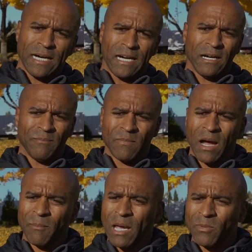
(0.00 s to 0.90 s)

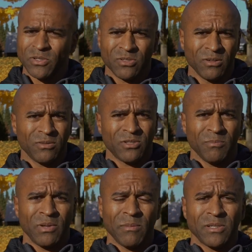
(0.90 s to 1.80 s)
I'm able
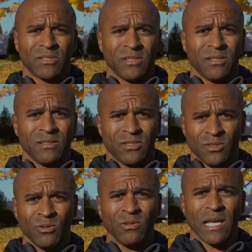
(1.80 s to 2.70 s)
to be able to
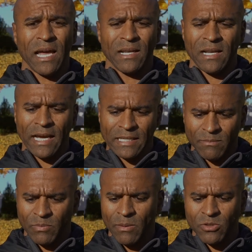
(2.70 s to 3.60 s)
do that. And I
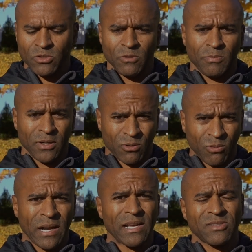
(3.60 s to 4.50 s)
can be able to
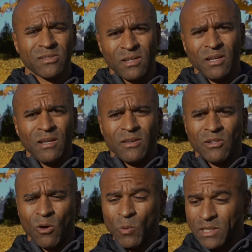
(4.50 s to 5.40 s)
progress,
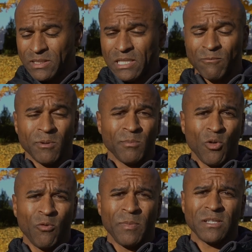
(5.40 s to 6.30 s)
you know, with the different
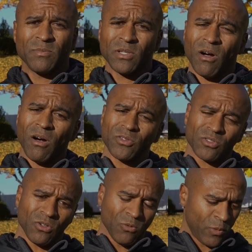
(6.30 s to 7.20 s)
movements, but
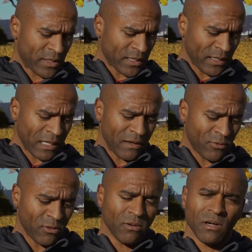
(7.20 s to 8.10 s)
also with the
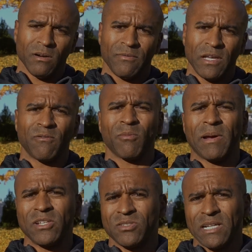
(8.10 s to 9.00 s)
level of
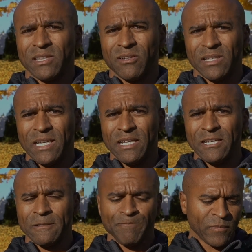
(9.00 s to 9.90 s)
information that they're getting.